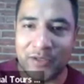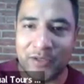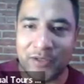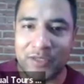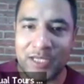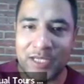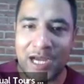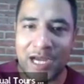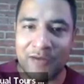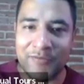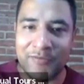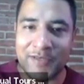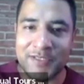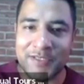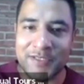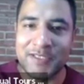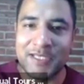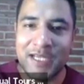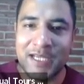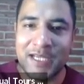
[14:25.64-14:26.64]
good
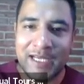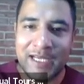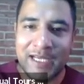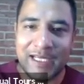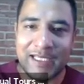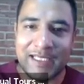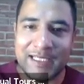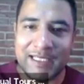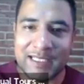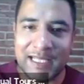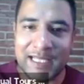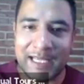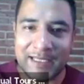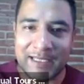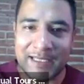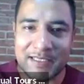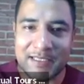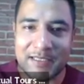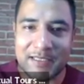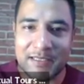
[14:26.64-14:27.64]
harvest in these
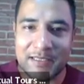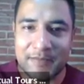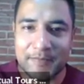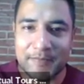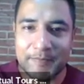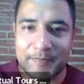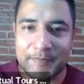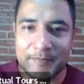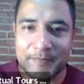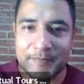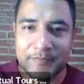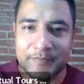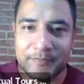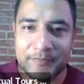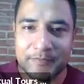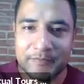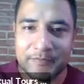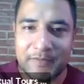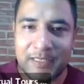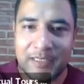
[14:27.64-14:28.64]
lands,
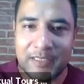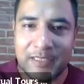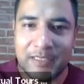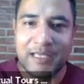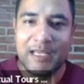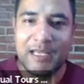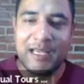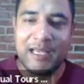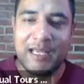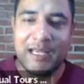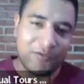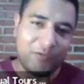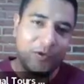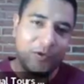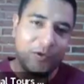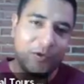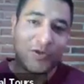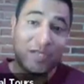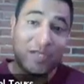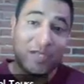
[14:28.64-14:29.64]
and of
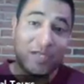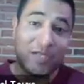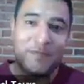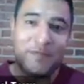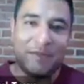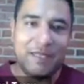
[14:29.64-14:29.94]
course keep